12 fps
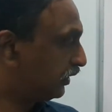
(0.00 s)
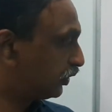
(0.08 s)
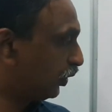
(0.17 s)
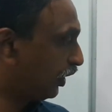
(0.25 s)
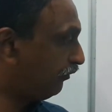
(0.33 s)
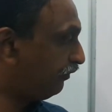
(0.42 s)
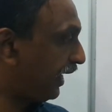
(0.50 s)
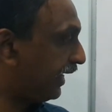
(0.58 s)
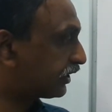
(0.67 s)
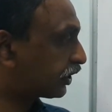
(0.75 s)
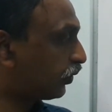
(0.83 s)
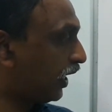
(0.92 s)
So if
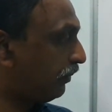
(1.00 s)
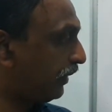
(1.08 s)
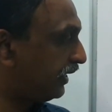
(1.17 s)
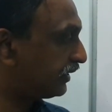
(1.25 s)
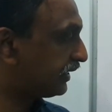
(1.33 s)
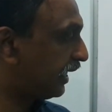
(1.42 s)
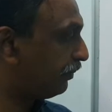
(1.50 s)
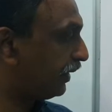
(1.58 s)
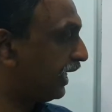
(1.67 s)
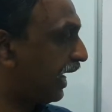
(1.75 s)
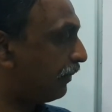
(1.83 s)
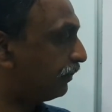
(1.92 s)
x square minus ab
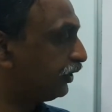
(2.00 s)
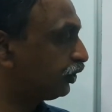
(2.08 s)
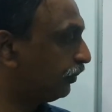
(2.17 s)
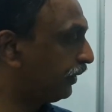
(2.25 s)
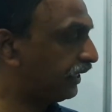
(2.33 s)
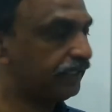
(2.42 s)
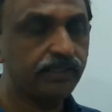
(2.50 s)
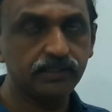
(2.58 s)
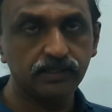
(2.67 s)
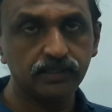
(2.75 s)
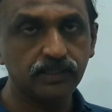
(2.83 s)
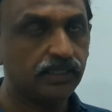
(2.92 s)
happen to
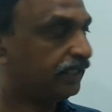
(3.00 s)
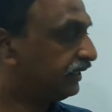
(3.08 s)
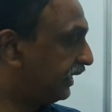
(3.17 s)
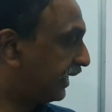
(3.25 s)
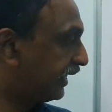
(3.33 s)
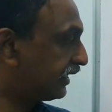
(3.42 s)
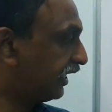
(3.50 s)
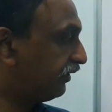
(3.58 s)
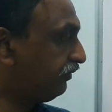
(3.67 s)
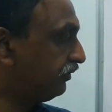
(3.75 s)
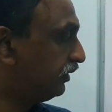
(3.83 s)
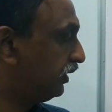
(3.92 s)
be
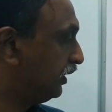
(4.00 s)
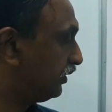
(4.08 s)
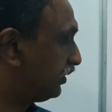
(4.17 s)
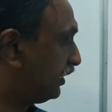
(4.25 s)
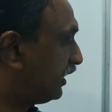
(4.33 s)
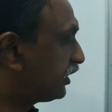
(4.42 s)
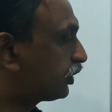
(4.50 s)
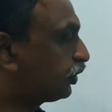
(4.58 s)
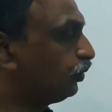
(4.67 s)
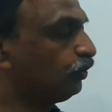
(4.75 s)
negative, this